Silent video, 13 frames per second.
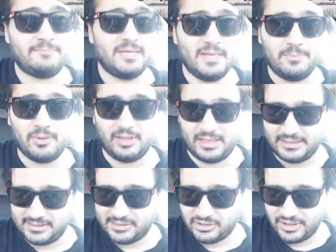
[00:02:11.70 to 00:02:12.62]
of people
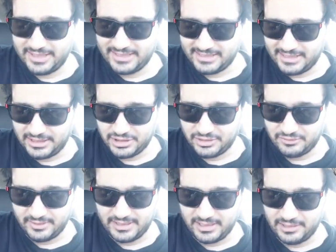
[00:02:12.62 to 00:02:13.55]
at this train
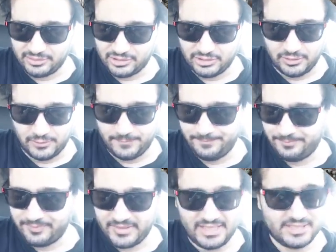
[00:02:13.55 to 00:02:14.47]
station right now, so
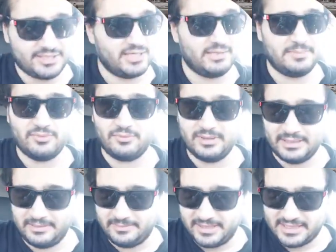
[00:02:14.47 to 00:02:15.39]
it's gonna be
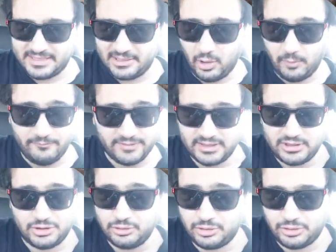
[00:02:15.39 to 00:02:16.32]
really busy. Hopefully
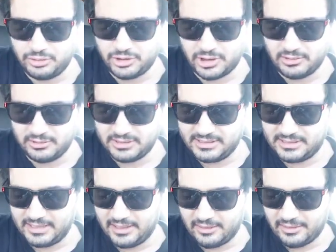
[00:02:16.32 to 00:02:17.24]
Choo-Choo Charles
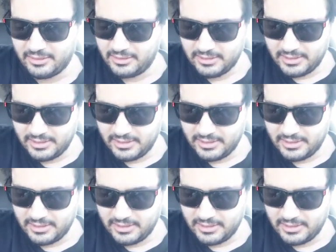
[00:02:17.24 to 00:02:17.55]
is there.